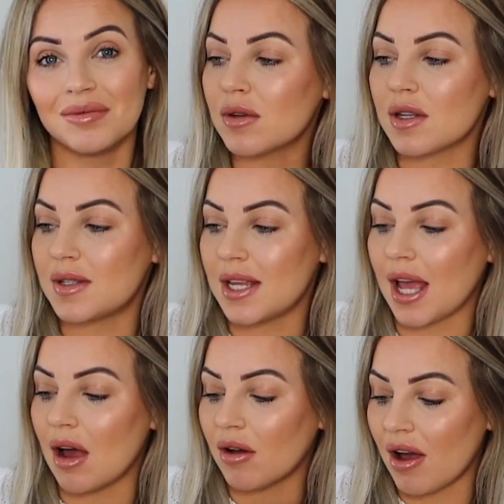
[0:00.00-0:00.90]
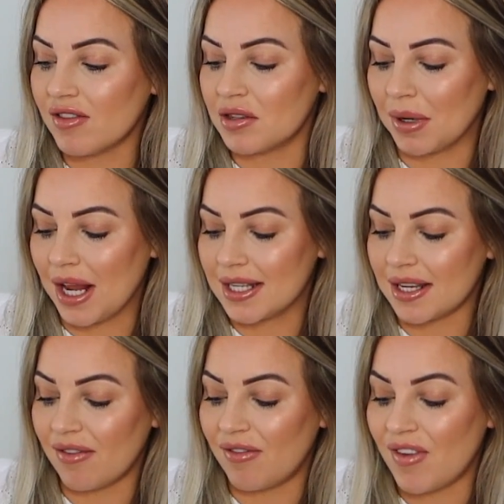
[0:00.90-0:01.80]
Also seeing how comfortable it is.
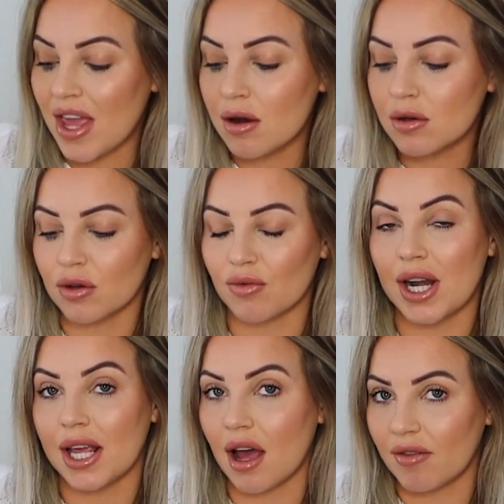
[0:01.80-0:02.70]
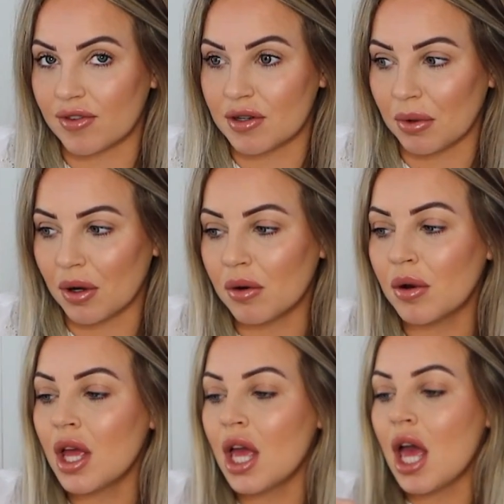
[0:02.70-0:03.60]
It feels really
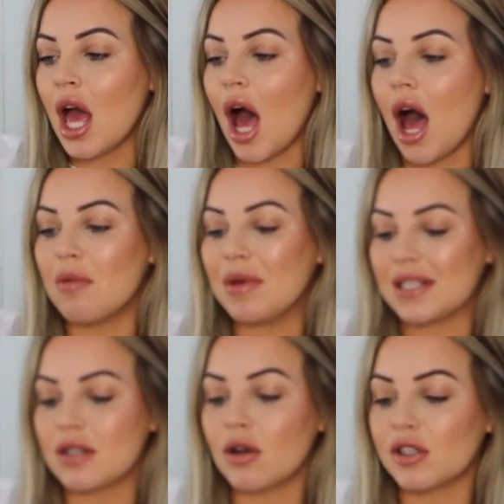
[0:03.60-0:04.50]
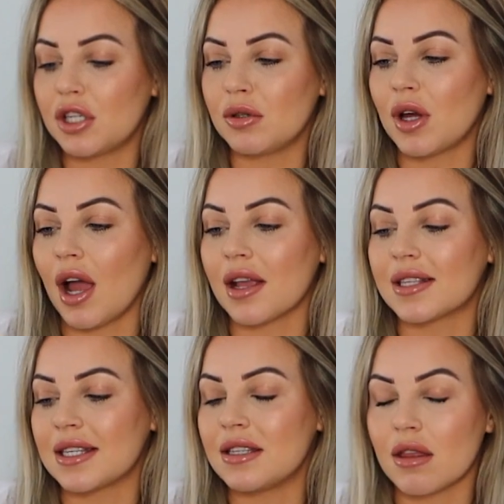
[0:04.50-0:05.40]
comfortable. It's not too tight
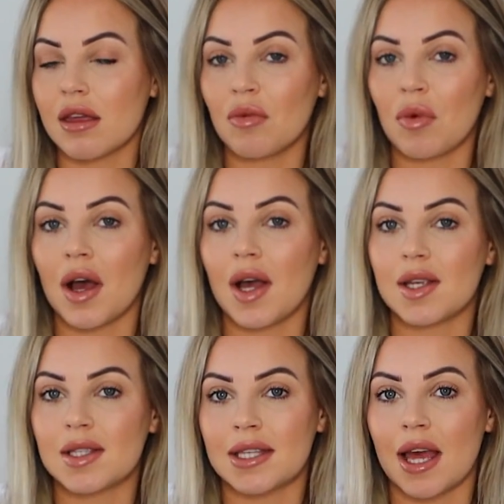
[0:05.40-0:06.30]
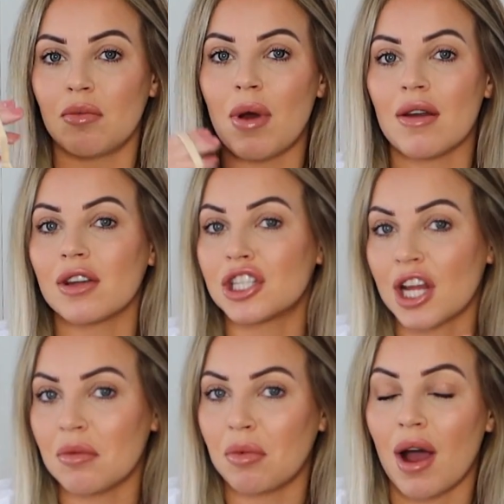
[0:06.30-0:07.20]
because there's nothing worse than wearing
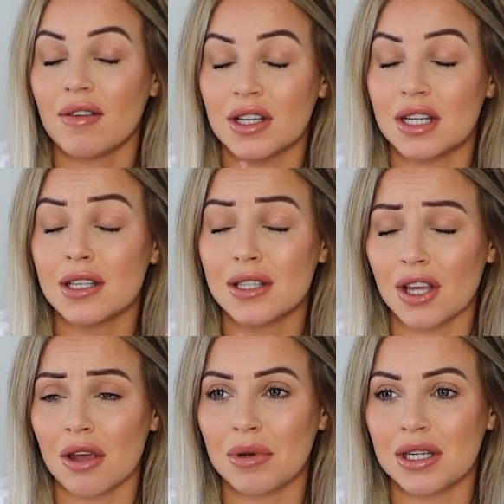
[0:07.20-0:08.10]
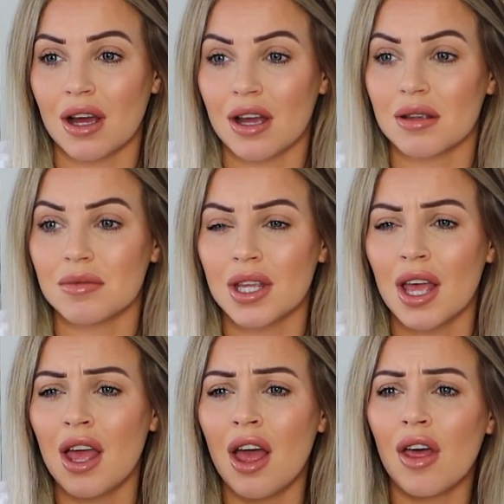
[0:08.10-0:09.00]
shapewear. I've done it so many times
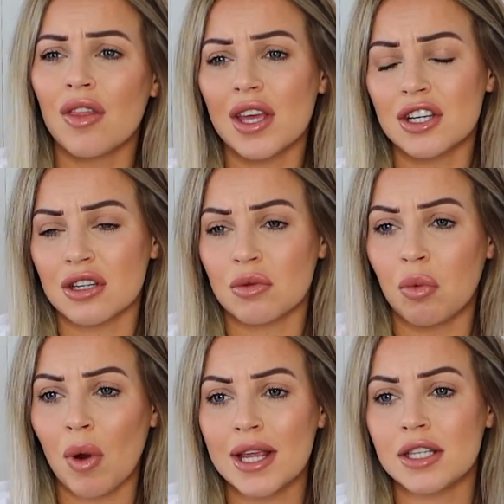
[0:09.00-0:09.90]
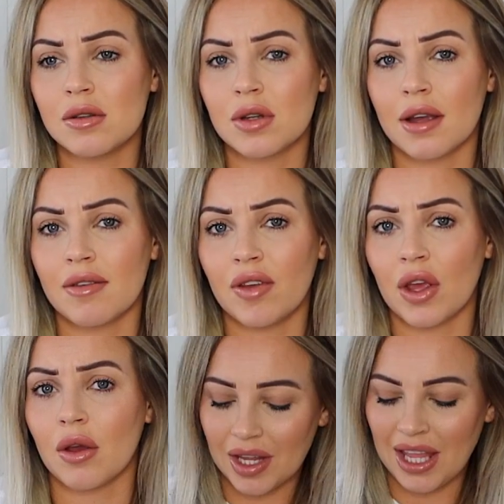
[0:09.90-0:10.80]
that it's just way too tight for
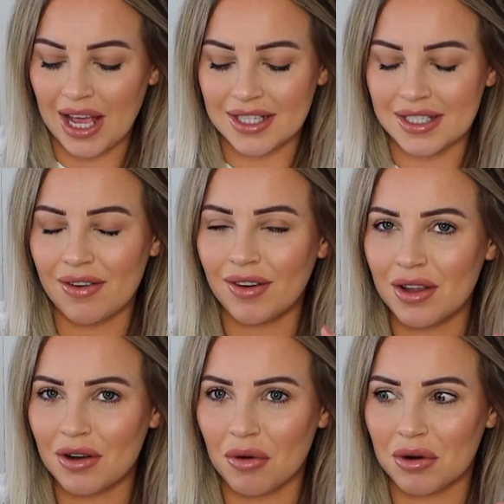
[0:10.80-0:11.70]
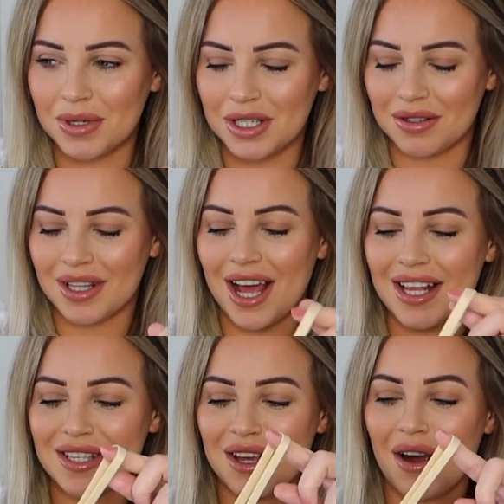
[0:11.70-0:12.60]
you. Yeah, definitely don't want to be doing
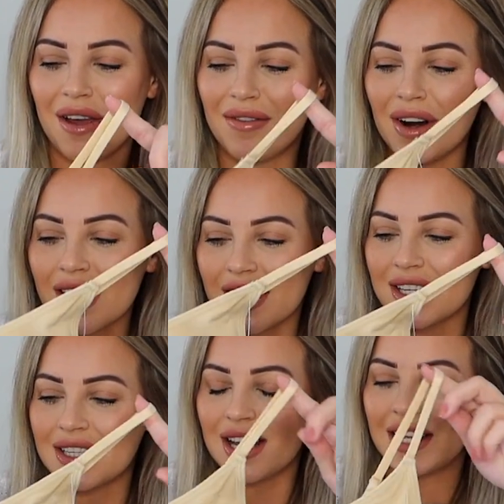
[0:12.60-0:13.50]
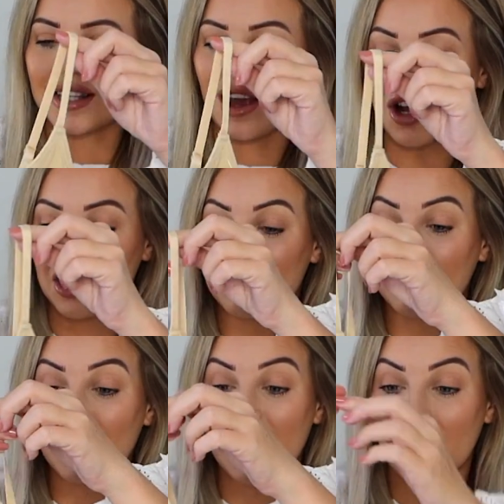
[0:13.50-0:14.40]
that. So I feel like this is going to
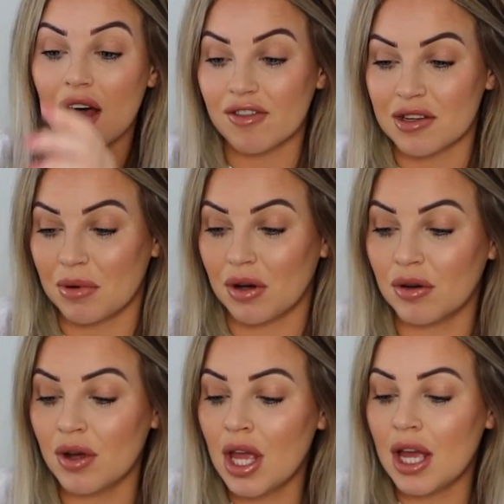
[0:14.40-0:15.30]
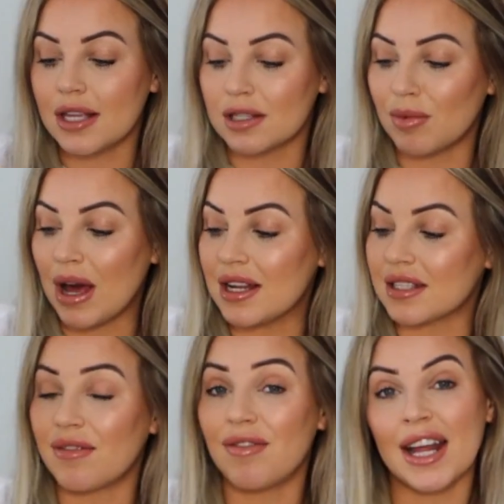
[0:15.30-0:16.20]
be really comfortable as well
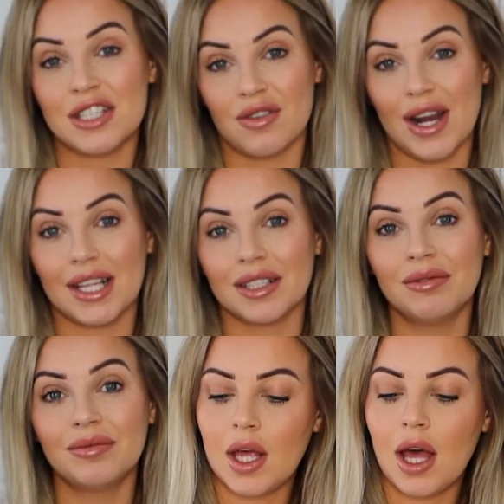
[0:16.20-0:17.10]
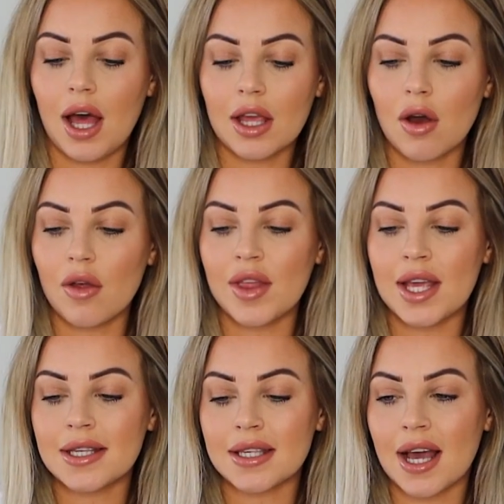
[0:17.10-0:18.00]
as flattering. I got
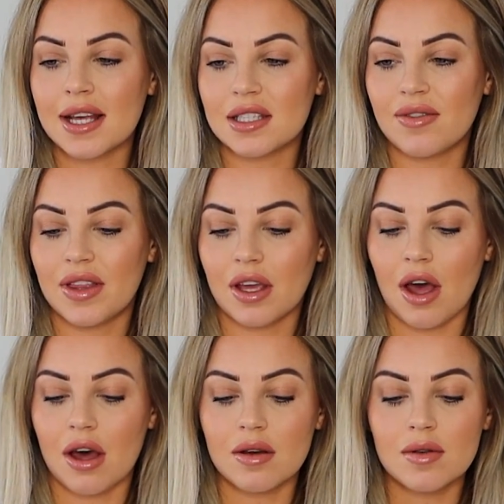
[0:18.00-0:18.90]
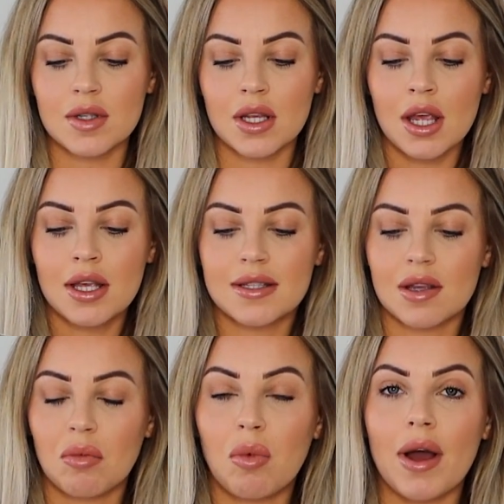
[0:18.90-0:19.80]
these hats for the girls.
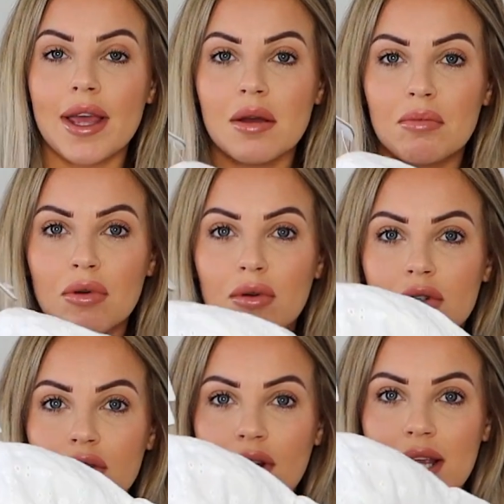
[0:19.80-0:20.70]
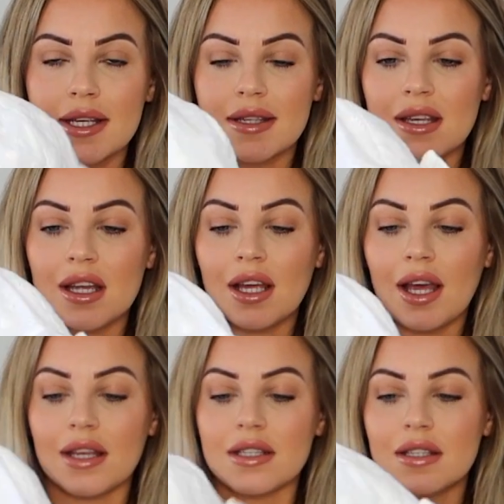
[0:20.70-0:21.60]
Some white broderie sun
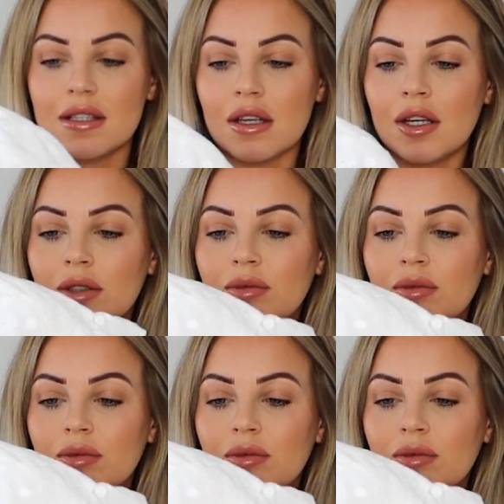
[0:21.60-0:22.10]
hats.